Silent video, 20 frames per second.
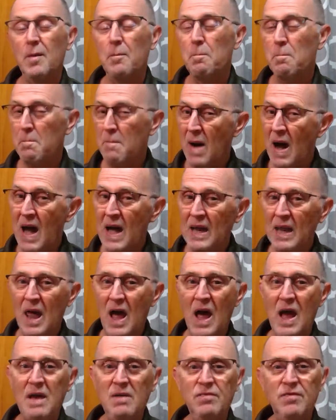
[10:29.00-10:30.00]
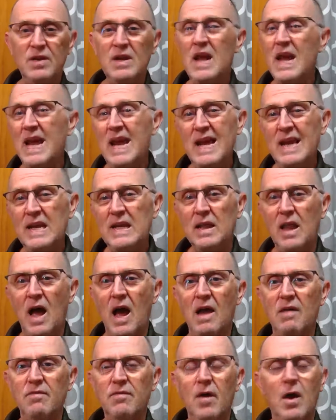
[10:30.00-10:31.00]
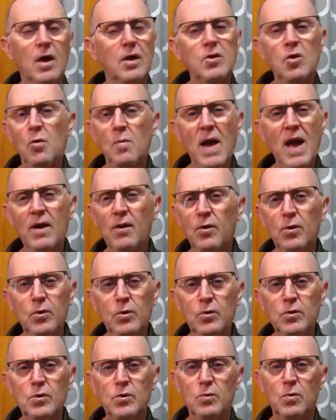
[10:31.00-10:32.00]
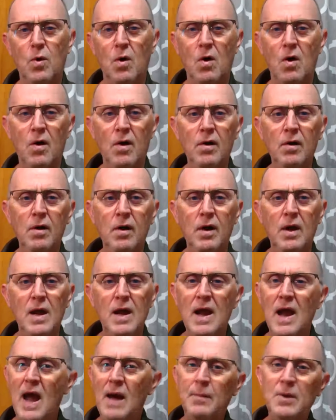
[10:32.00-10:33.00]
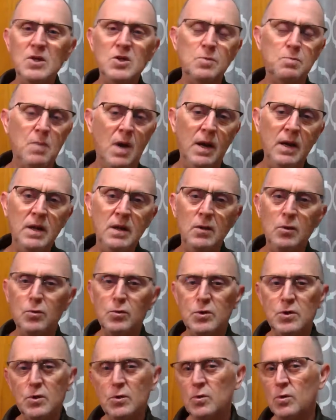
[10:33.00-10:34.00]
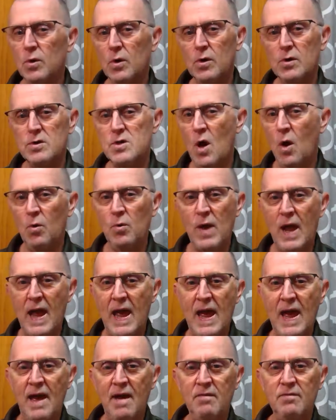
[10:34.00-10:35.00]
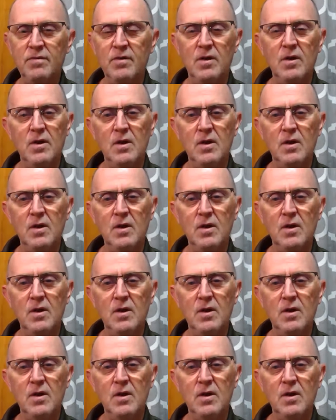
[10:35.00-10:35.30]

My life and any life, no matter who you are, how much money you do or don't have,